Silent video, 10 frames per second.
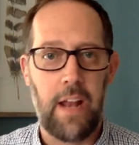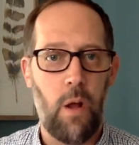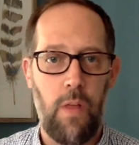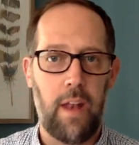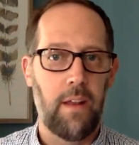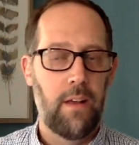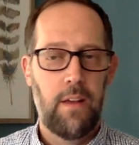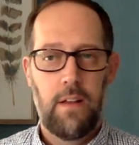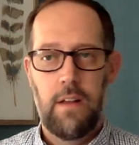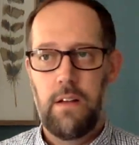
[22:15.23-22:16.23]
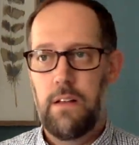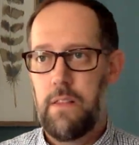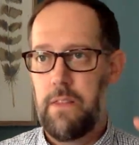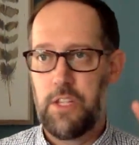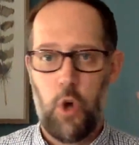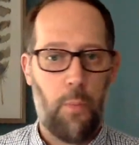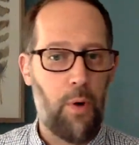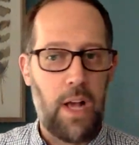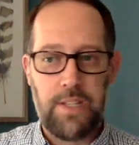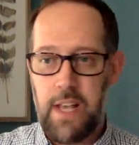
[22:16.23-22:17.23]
I know that this whole
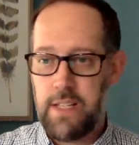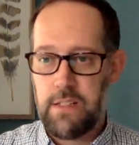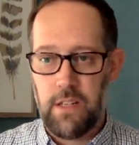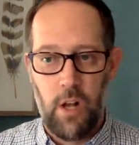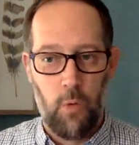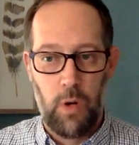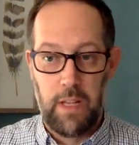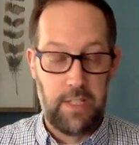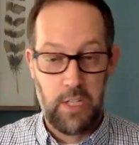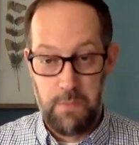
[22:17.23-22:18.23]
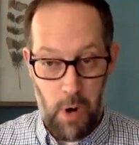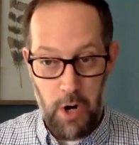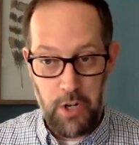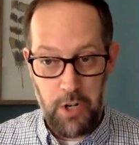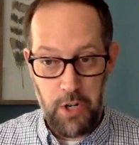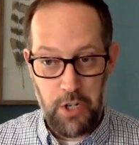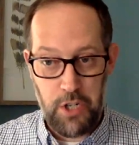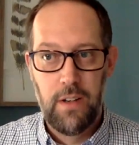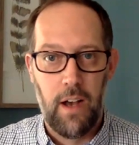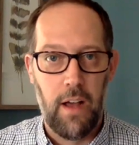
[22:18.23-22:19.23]
process, really since March,
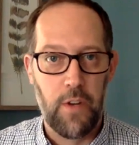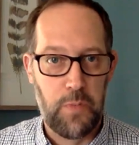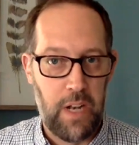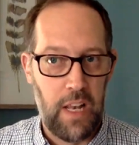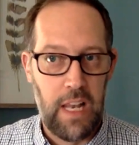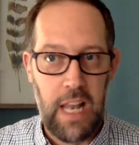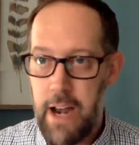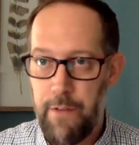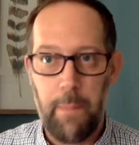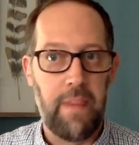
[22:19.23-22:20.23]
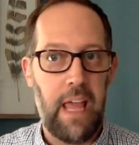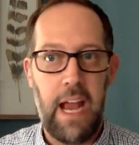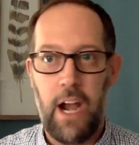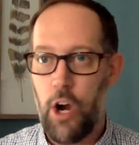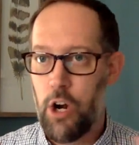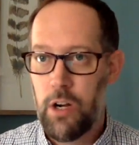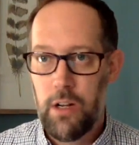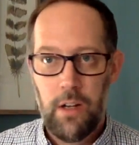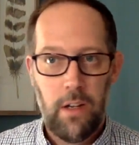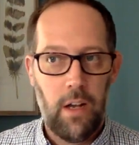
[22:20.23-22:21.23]
there's been a lot of up in the
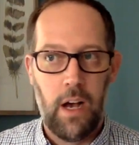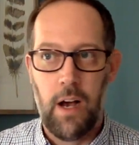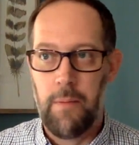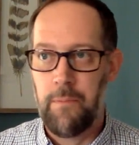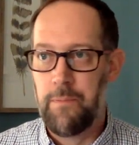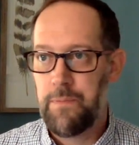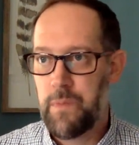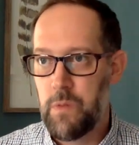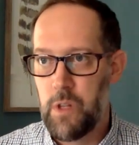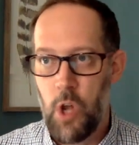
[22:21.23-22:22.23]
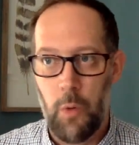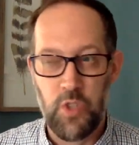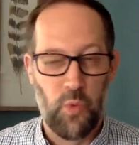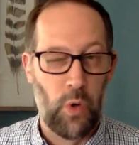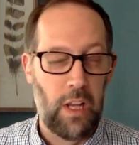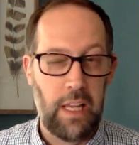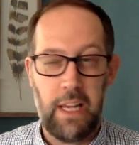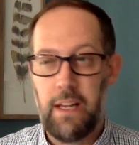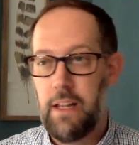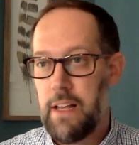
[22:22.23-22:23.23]
air. No one's
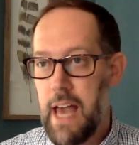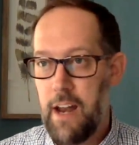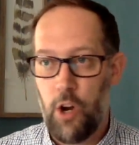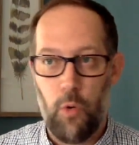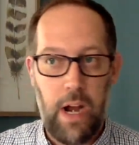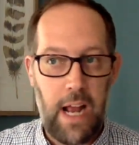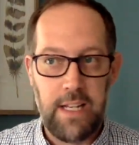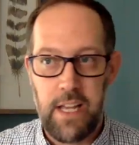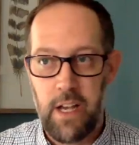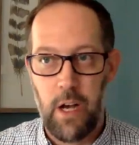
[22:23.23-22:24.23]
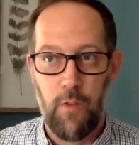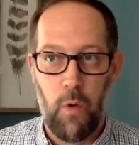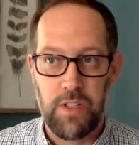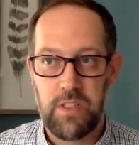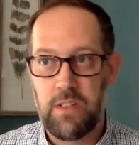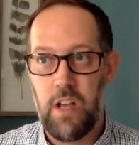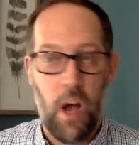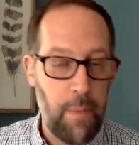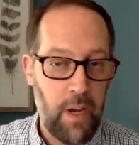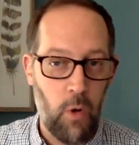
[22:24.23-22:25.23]
really had a great idea of what's
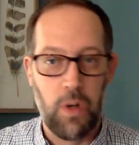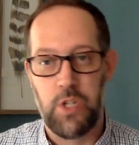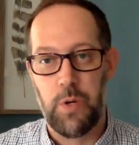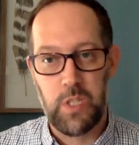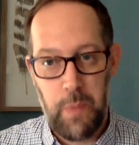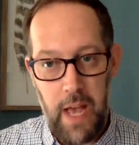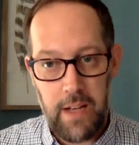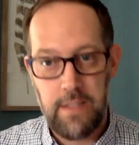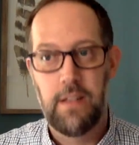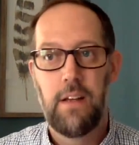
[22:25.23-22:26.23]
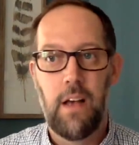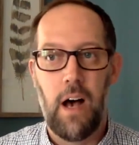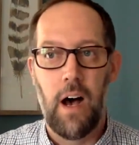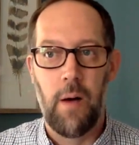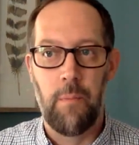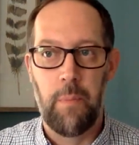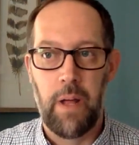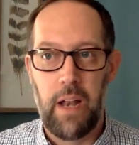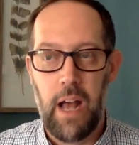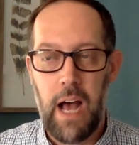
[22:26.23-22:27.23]
coming or what to expect.
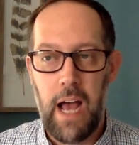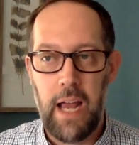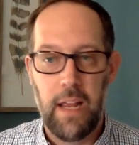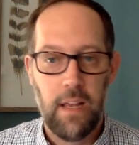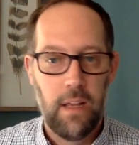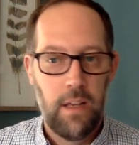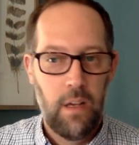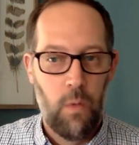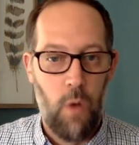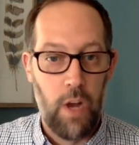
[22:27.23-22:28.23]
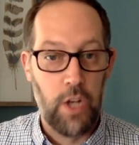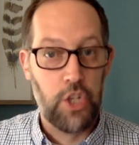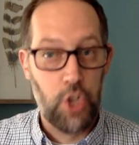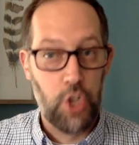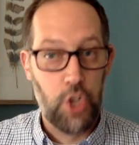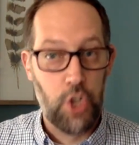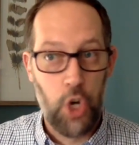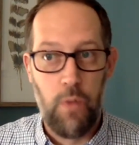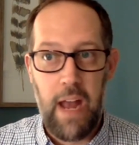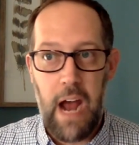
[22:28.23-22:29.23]
But I want to assure
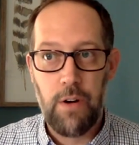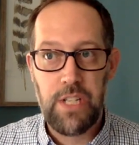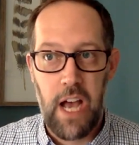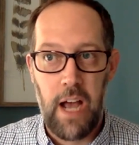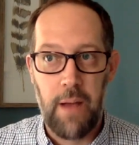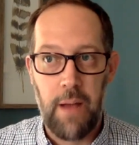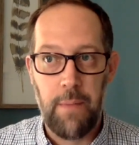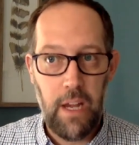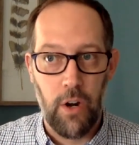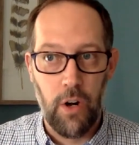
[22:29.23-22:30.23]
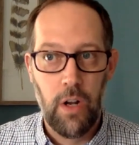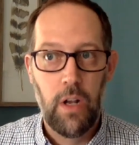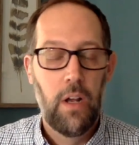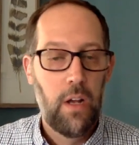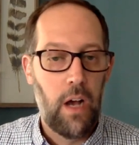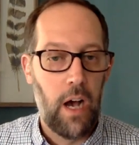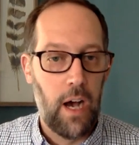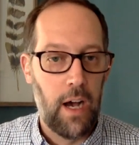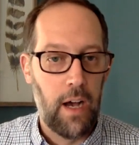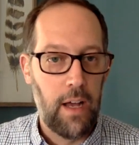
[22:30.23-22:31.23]
you that our time here
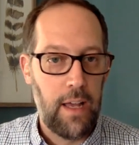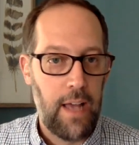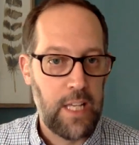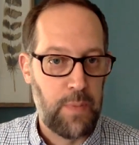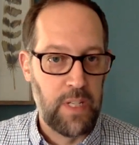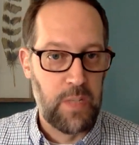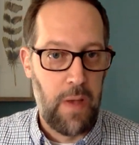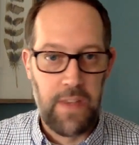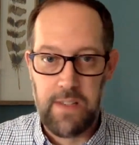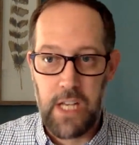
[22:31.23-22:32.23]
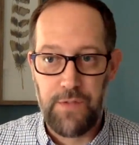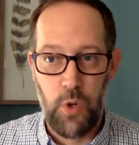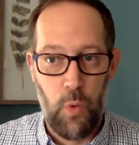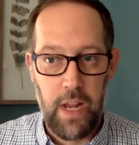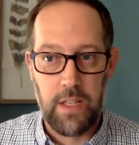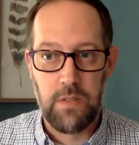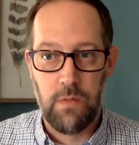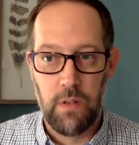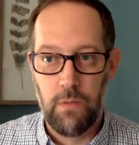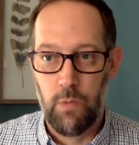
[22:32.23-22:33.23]
has been spent these last few
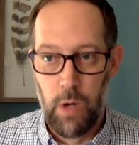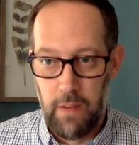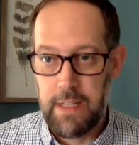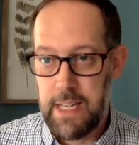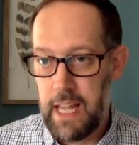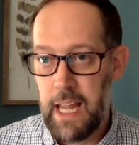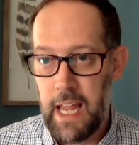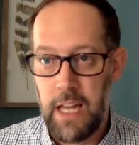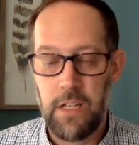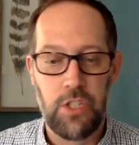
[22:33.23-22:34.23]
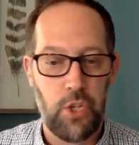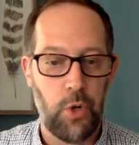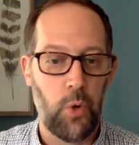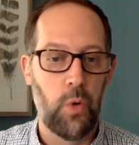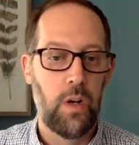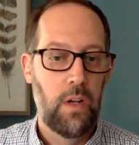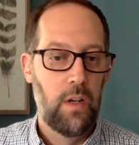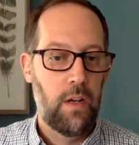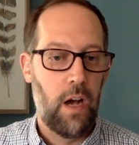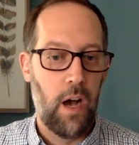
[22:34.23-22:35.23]
weeks really digging into
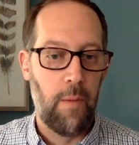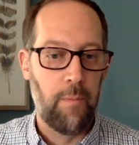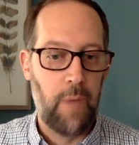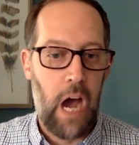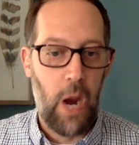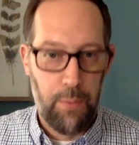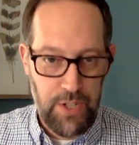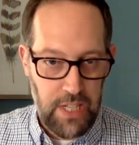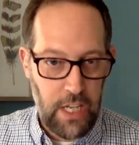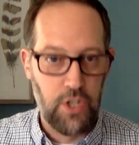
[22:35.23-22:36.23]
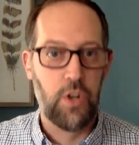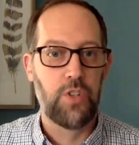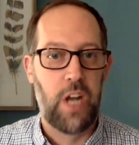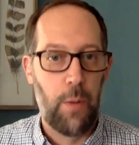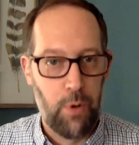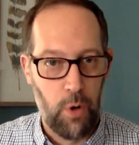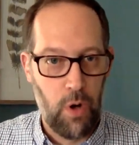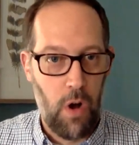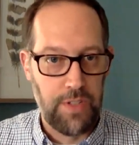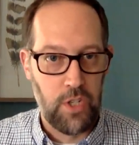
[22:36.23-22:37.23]
our procedures and our
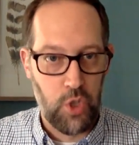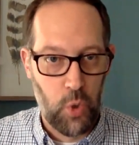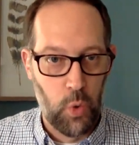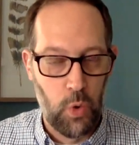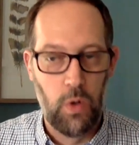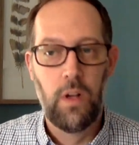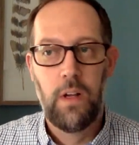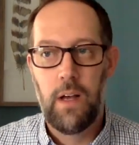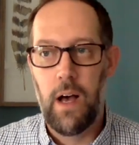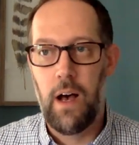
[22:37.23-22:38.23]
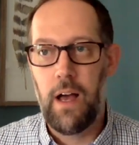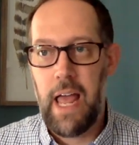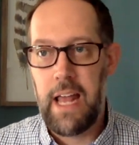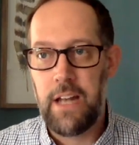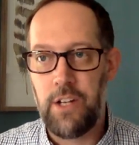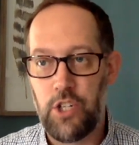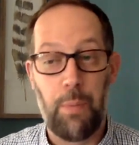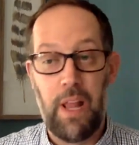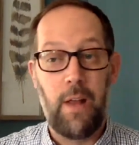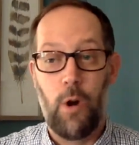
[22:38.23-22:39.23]
protocols at school and just
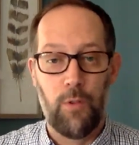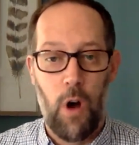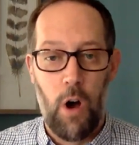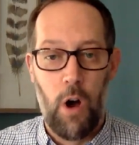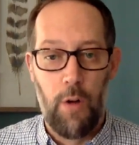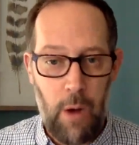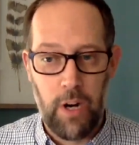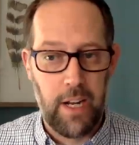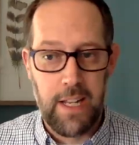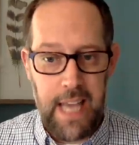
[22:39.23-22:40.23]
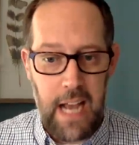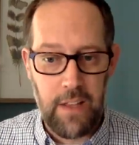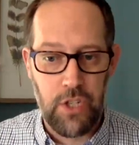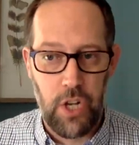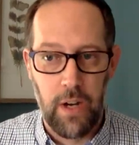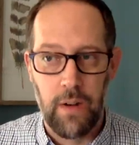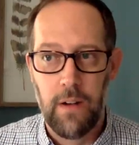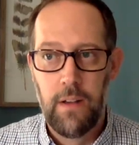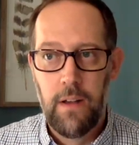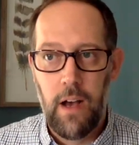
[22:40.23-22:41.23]
our plan overall for how we're going to attack this
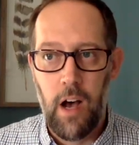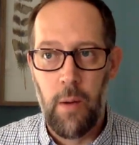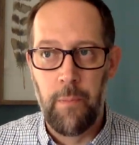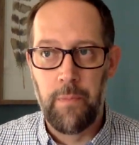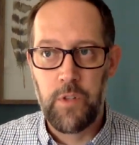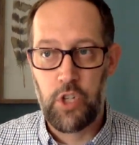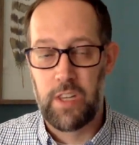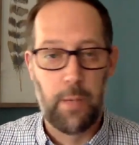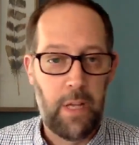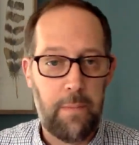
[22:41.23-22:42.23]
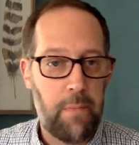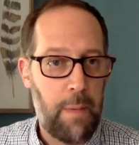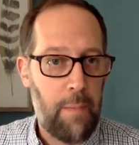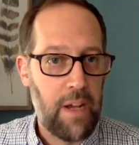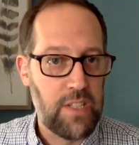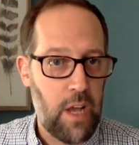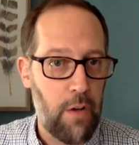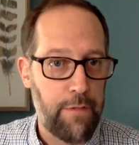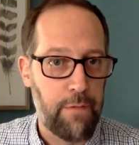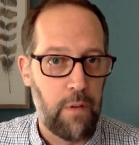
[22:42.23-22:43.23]
year. Just a little bit about
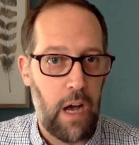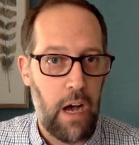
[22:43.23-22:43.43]
myself.